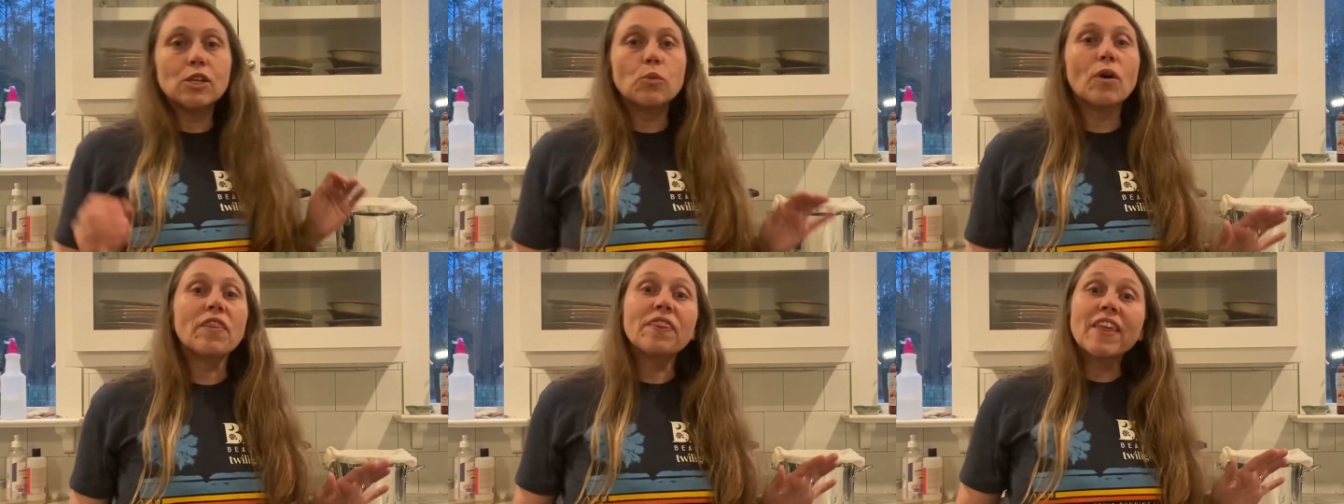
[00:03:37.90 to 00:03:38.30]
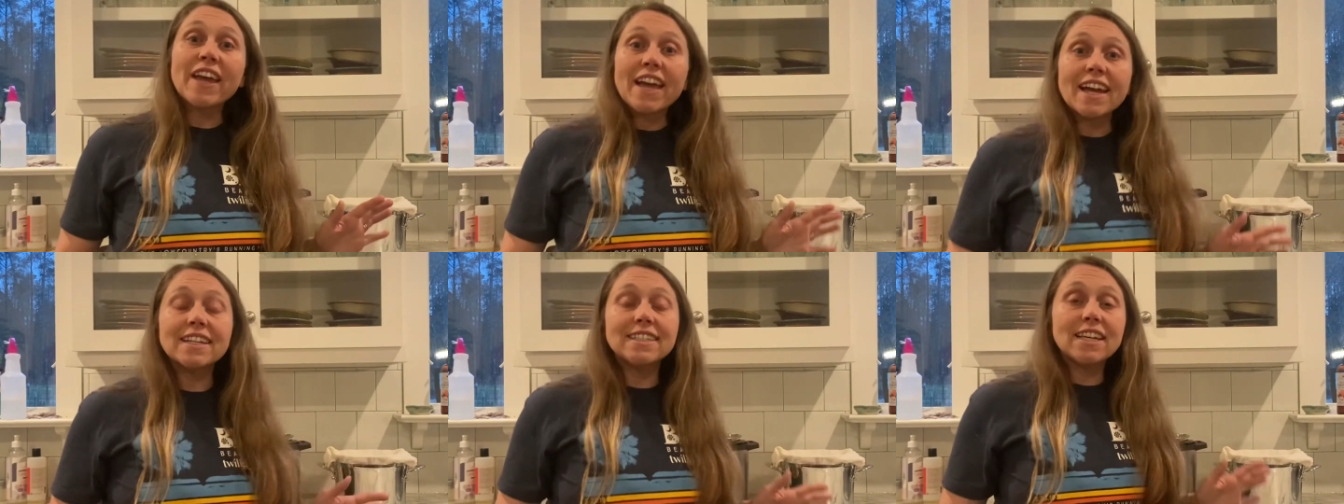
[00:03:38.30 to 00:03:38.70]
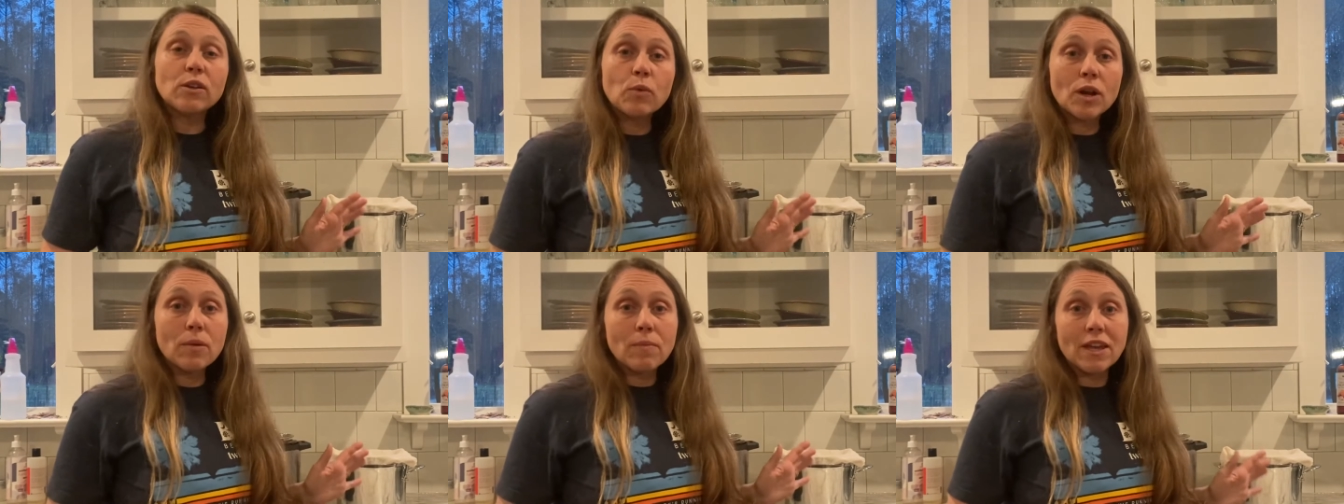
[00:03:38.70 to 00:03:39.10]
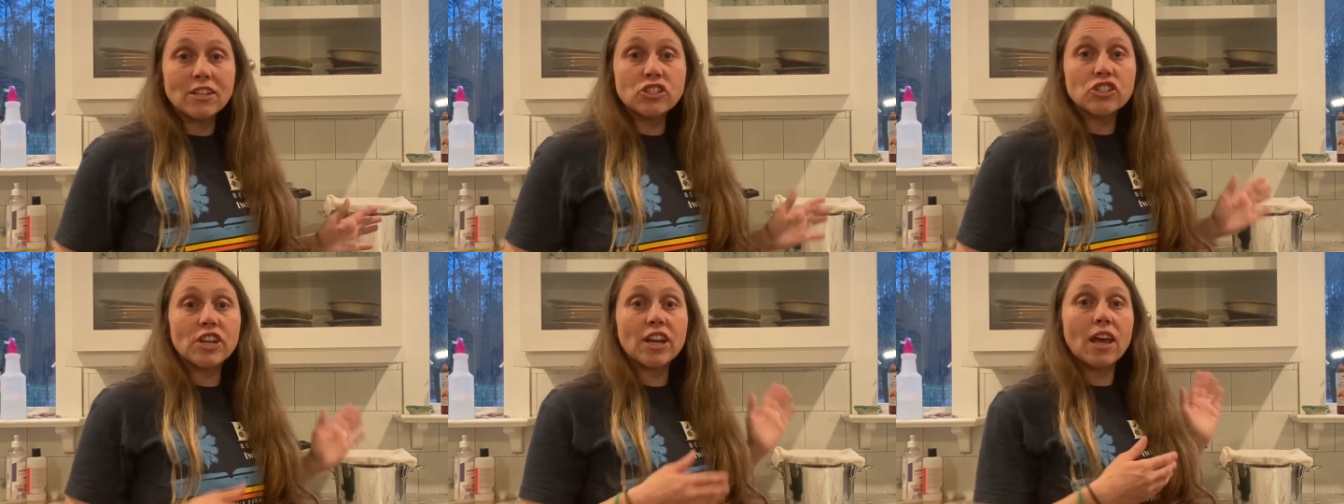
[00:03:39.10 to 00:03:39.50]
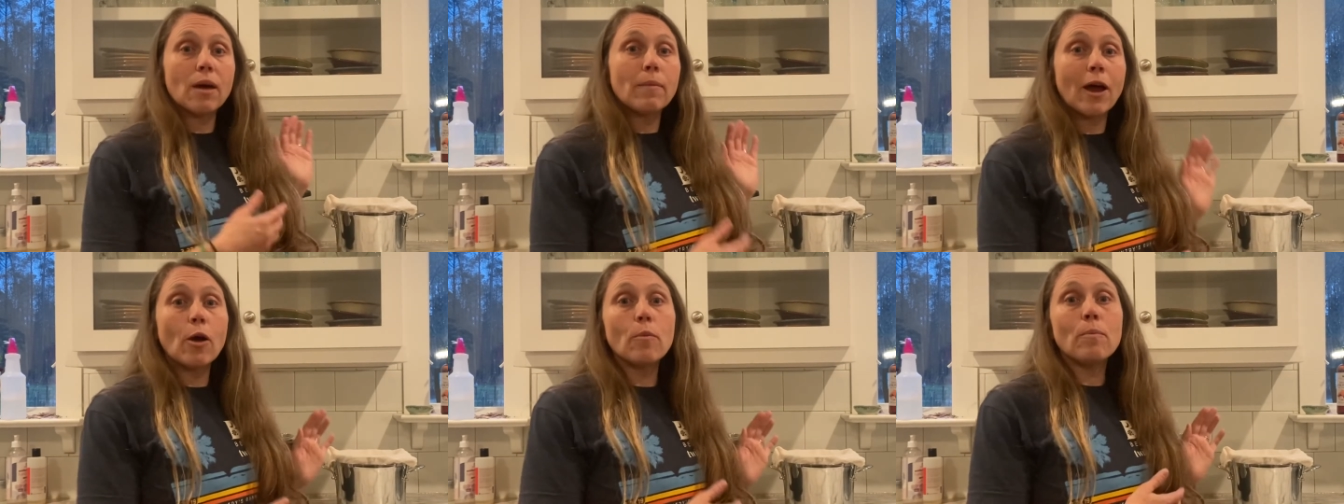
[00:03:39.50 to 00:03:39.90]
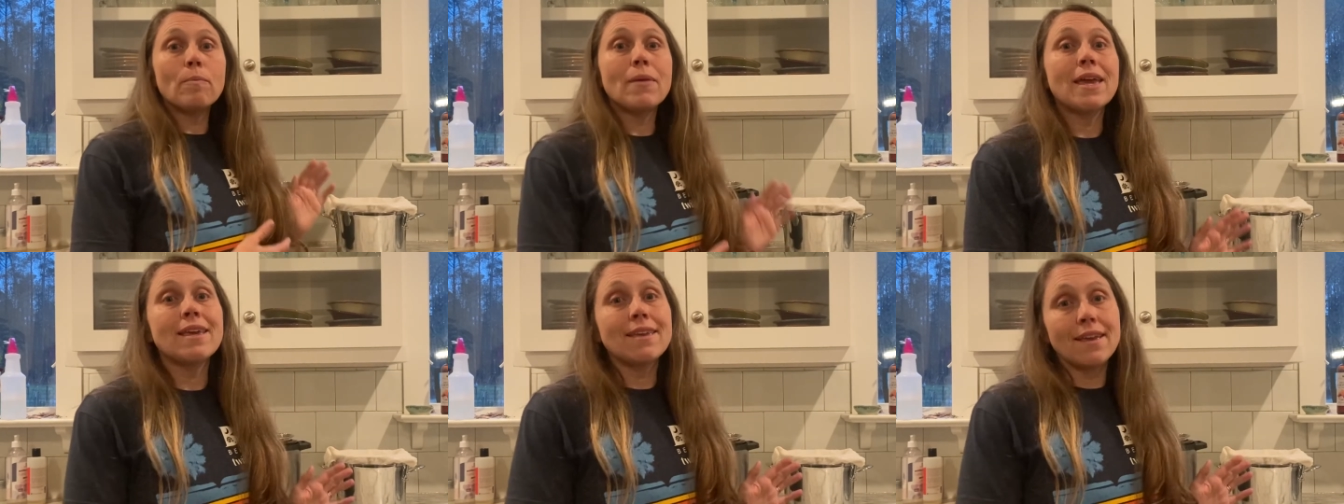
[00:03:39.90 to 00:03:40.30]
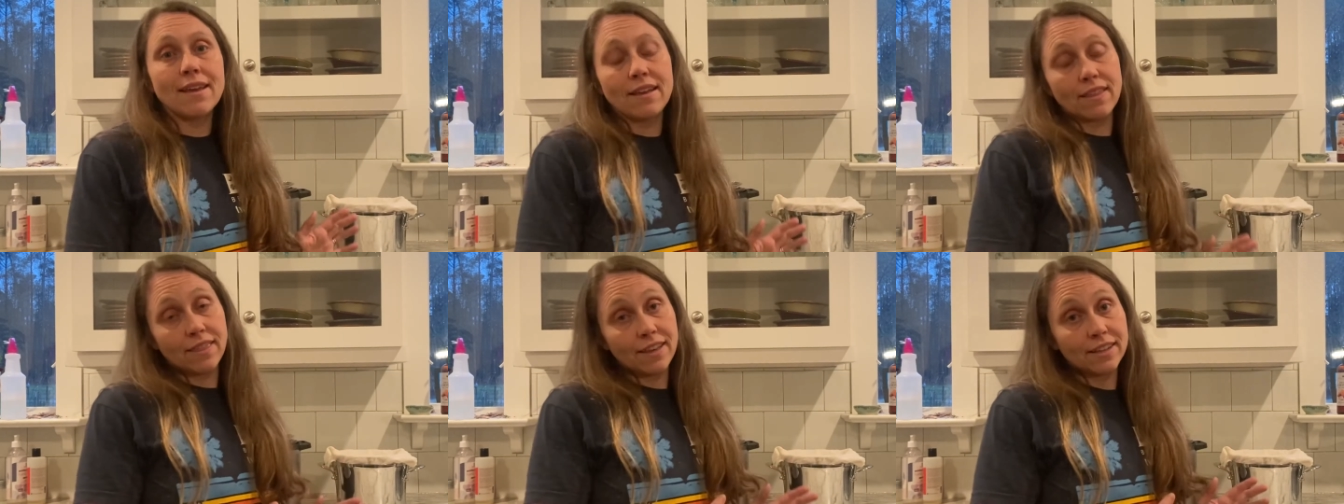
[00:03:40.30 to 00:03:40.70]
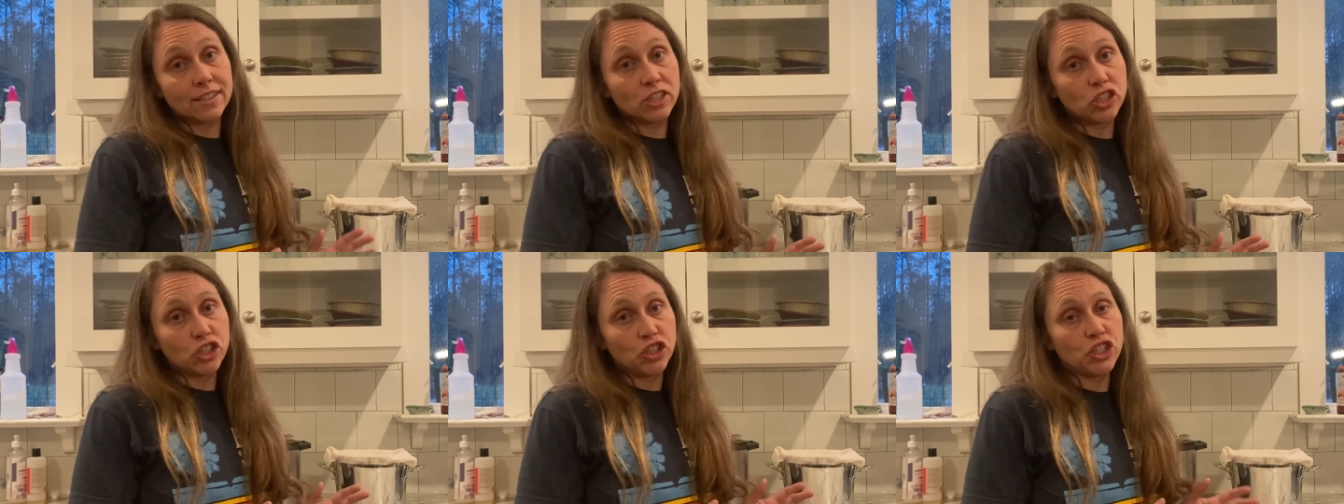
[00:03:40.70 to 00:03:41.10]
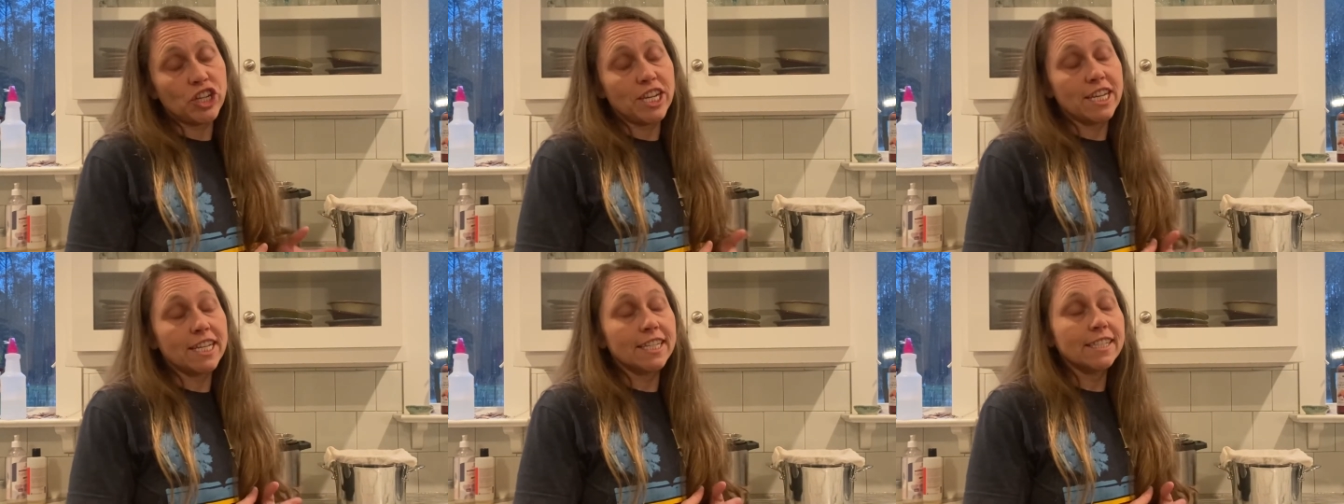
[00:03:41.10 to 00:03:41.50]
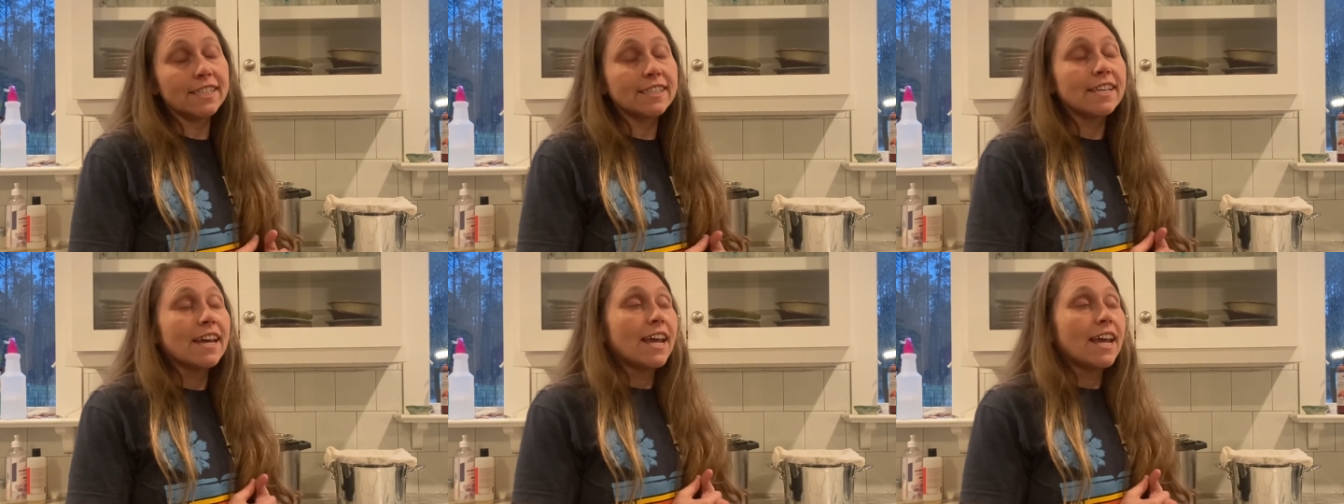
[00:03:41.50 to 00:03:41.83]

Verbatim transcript: one thing I did wanna mention about making this cheese